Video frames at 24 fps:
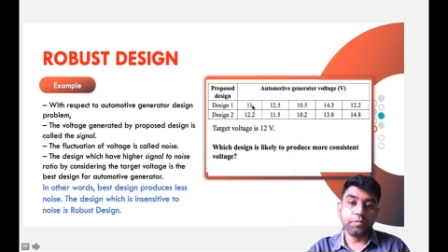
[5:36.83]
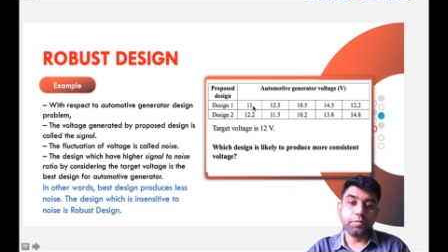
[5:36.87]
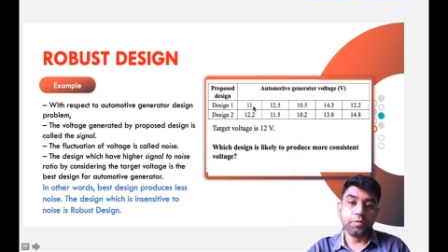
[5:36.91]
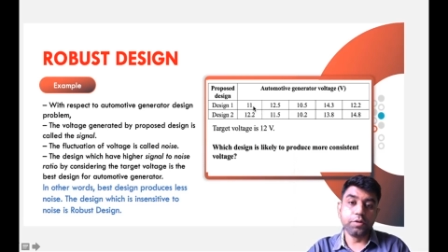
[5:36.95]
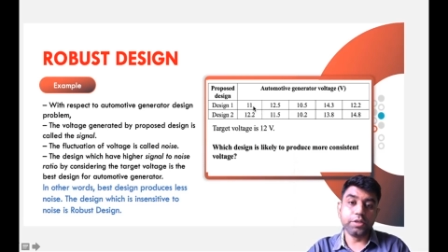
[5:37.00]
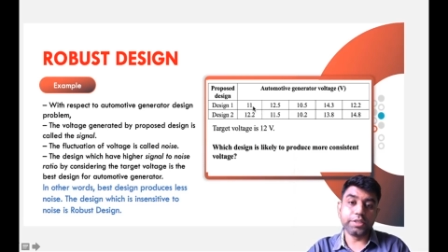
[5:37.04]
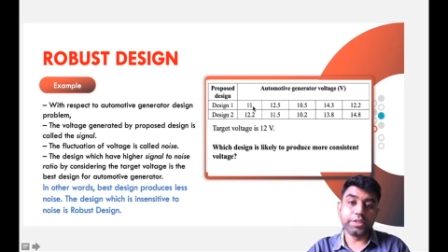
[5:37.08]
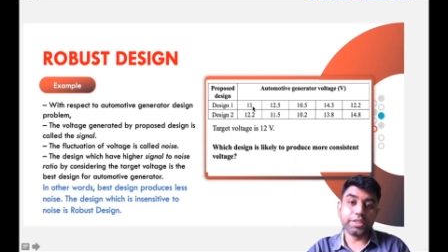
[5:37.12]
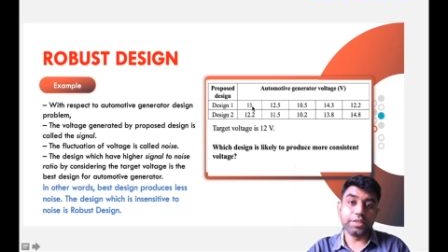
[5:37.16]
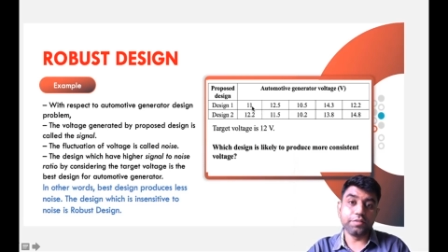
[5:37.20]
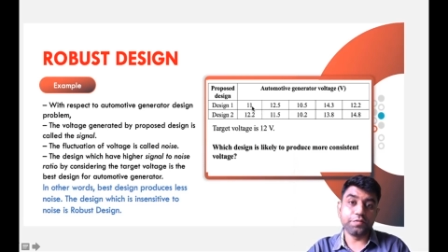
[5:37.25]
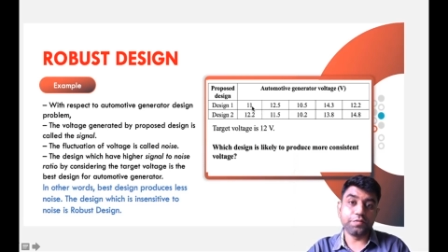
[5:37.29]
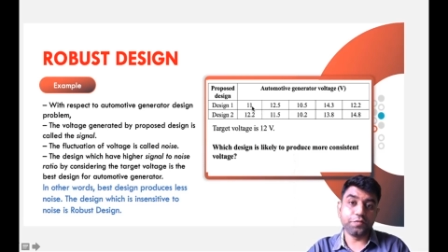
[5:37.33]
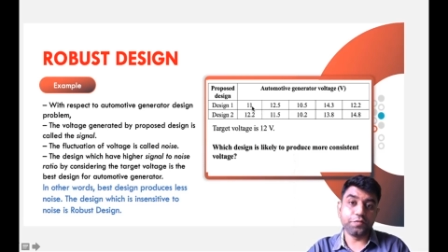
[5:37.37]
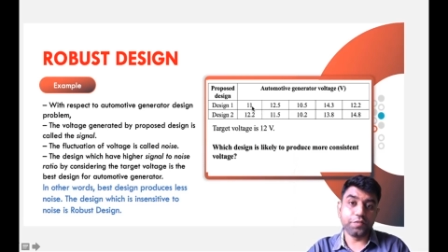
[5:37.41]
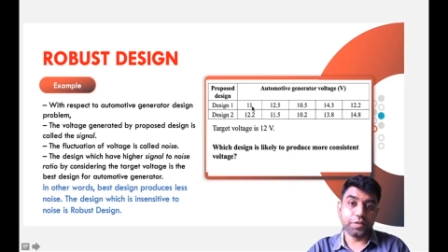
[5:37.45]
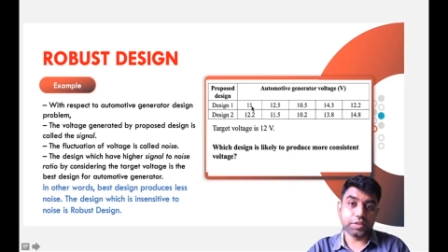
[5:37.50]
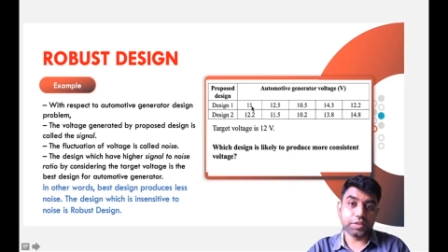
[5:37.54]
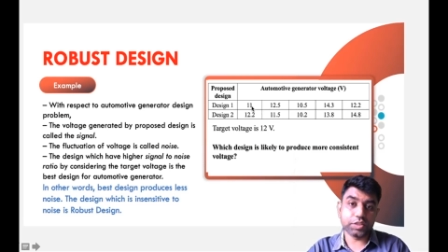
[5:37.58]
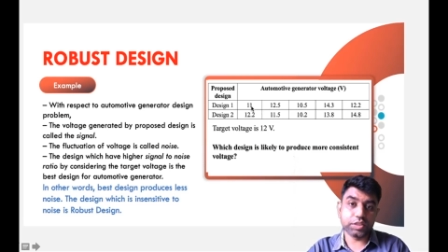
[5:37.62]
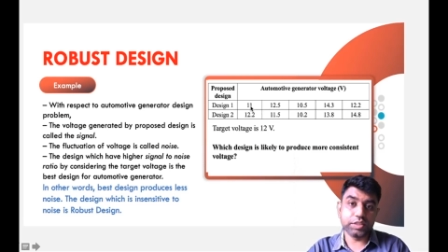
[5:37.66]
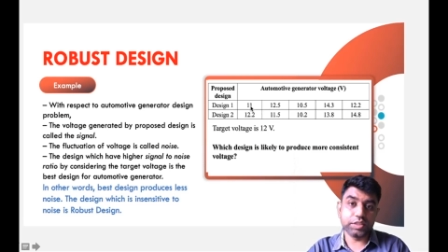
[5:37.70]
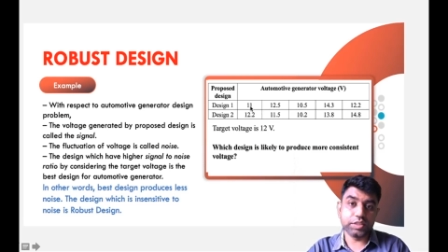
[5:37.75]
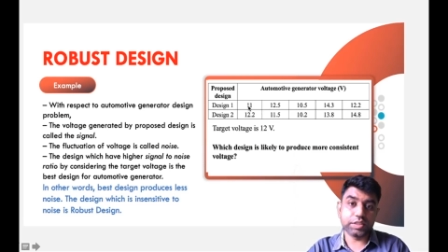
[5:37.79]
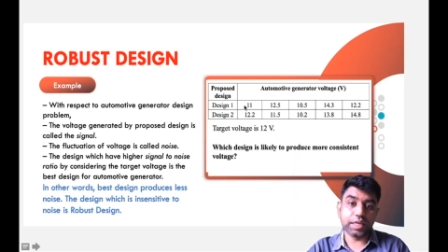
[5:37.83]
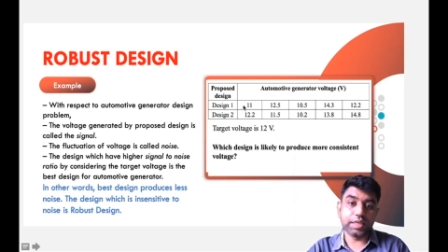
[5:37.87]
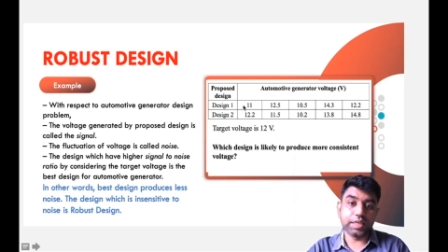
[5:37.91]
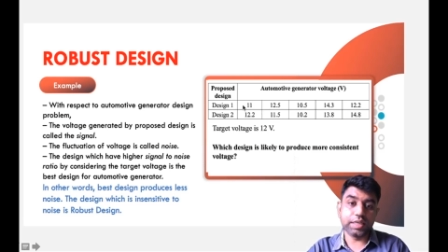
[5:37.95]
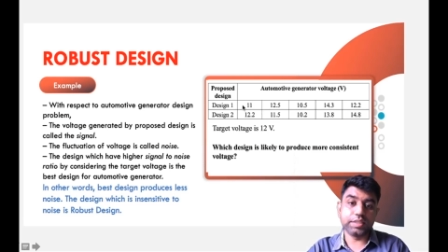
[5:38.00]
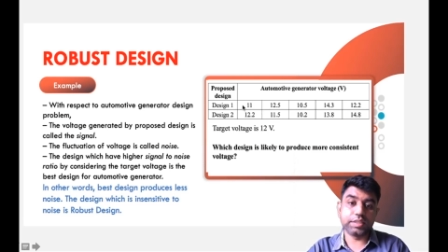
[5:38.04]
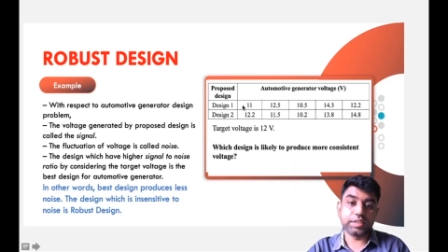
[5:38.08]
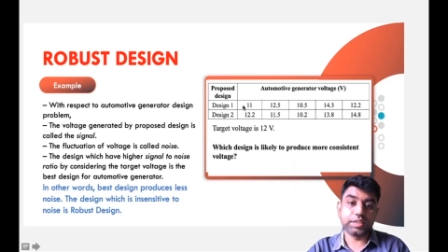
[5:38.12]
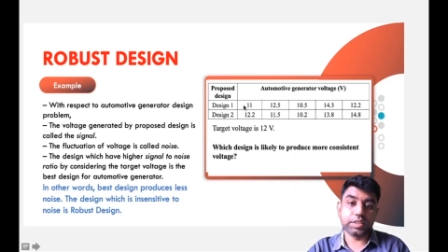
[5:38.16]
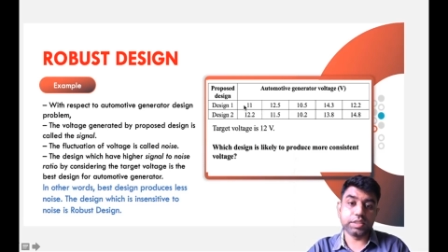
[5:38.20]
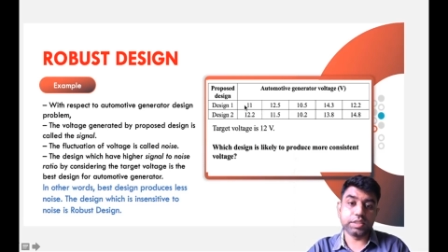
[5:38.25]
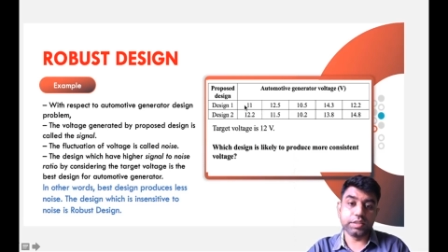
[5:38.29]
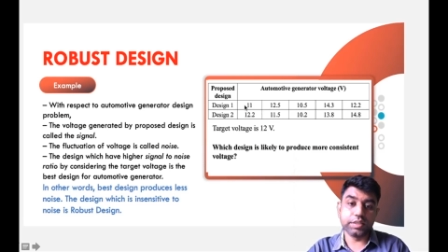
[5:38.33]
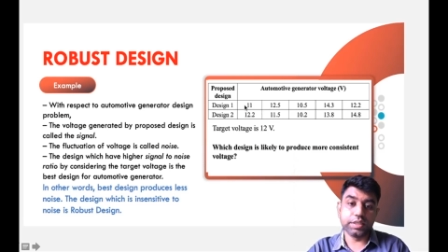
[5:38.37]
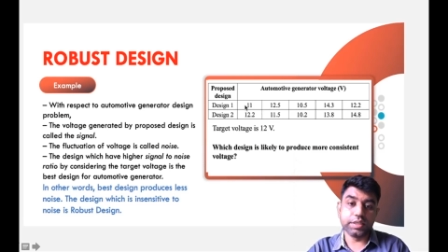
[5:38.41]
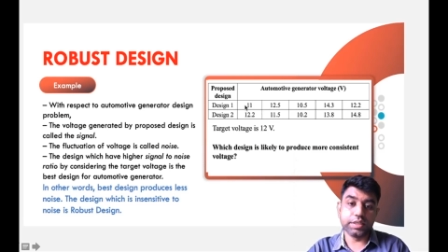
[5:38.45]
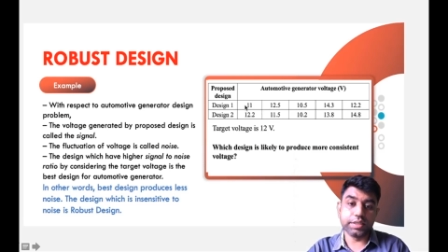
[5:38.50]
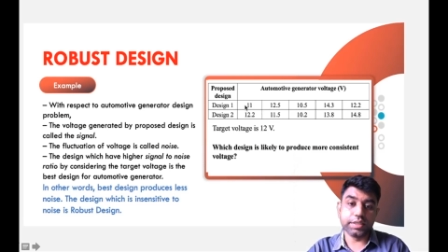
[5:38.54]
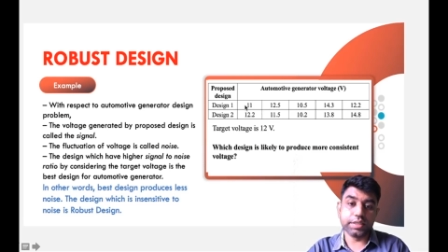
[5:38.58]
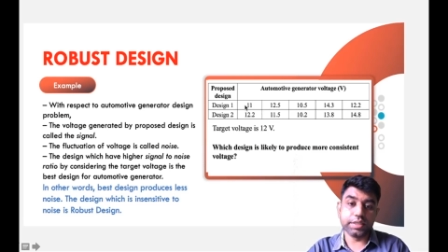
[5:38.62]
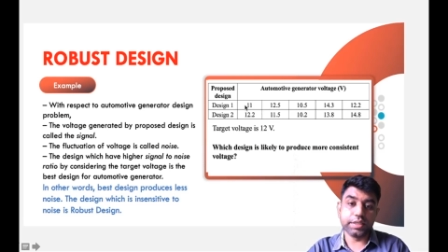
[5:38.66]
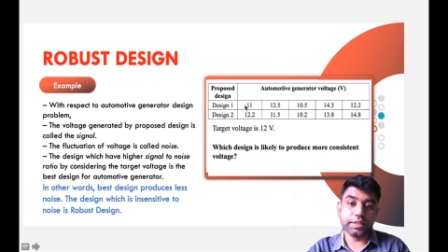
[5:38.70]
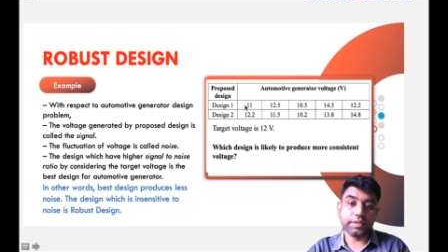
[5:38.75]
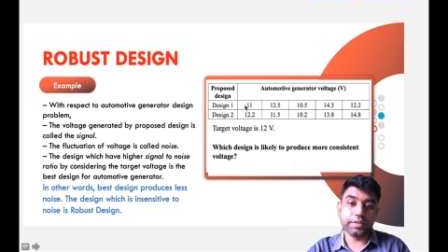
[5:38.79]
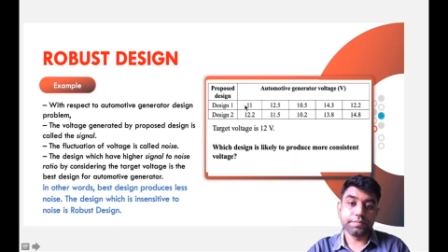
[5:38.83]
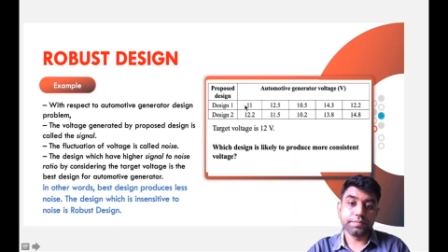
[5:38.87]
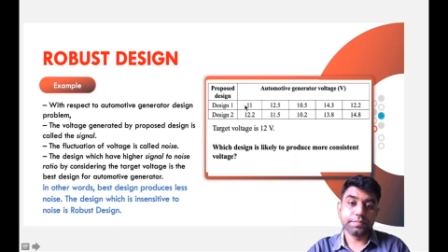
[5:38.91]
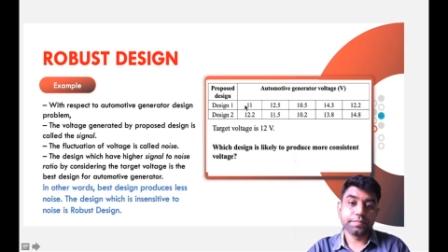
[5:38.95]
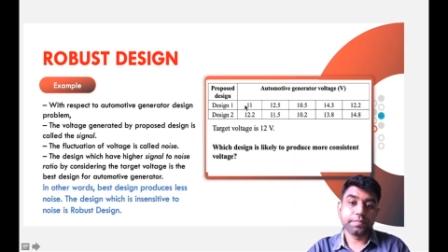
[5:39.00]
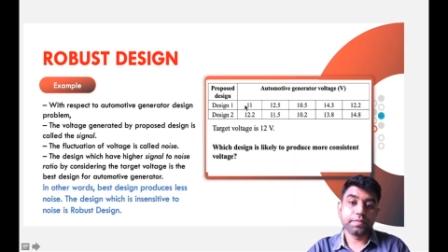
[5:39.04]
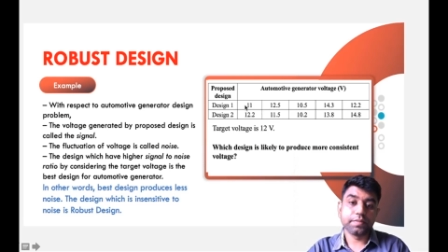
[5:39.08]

volt if first design is generating,